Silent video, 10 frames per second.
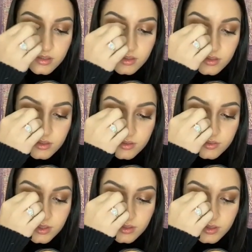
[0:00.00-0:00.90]
there
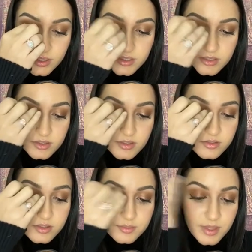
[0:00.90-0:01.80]
we go. I just
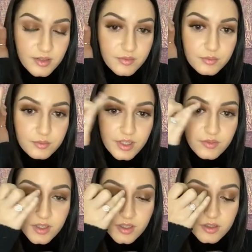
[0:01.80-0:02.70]
used my ring
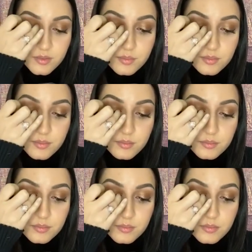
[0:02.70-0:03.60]
finger to
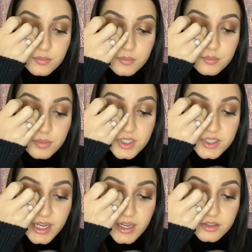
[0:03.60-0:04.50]
push
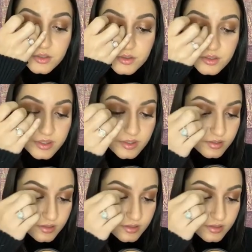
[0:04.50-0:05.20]
that inner corner in.